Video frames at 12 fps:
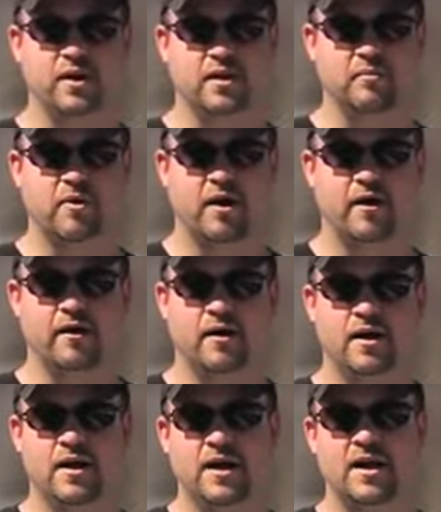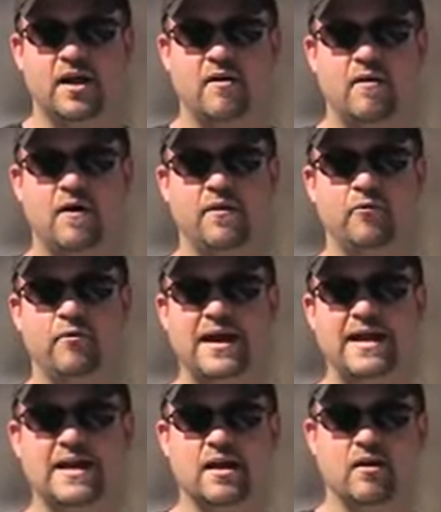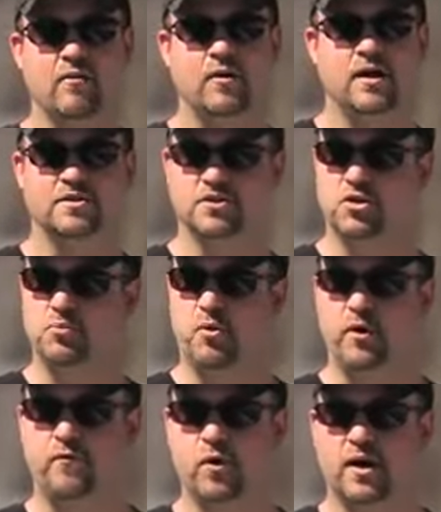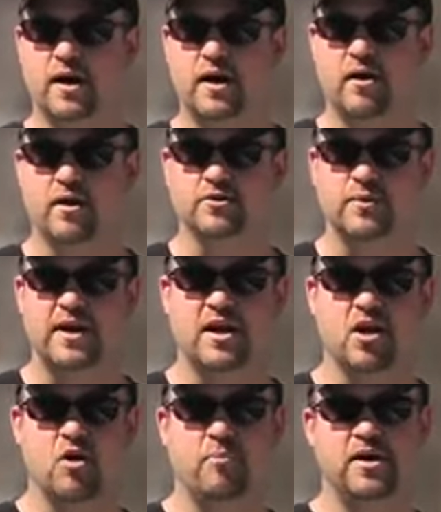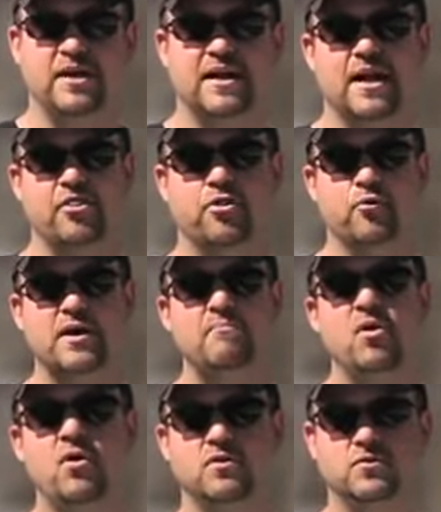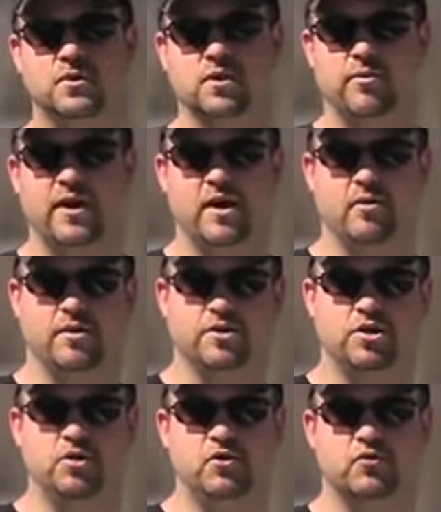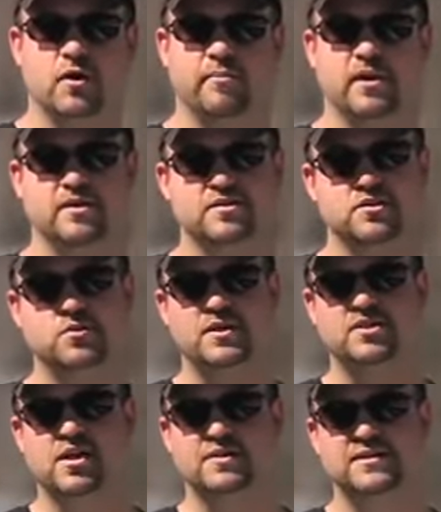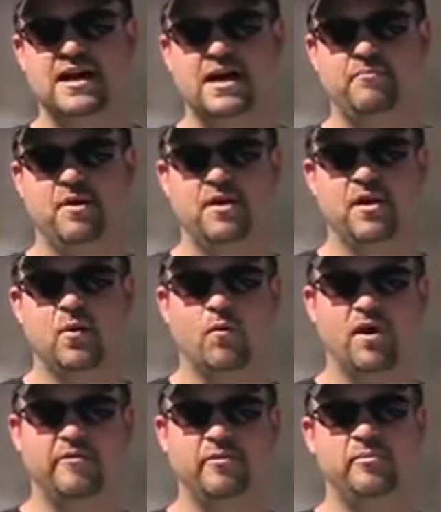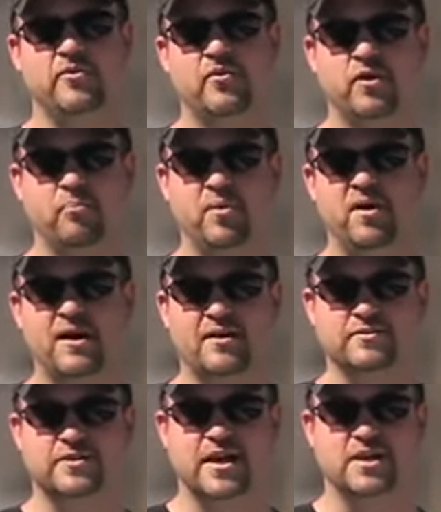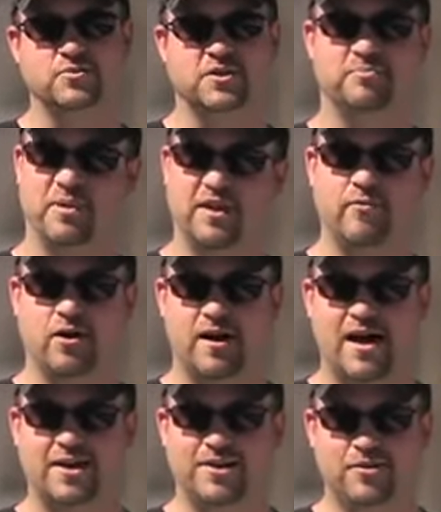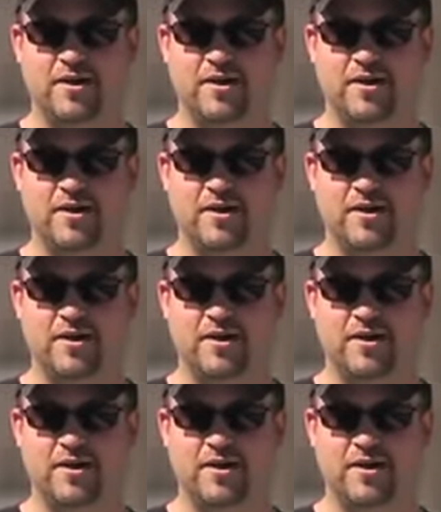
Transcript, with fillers: wheelie bar. Now on the radio, it's a 2.4 gigahertz radio, but you get three modes with the radio to choose from and there's a switch on top. One of them is for the burnout stage, which believe it or not, you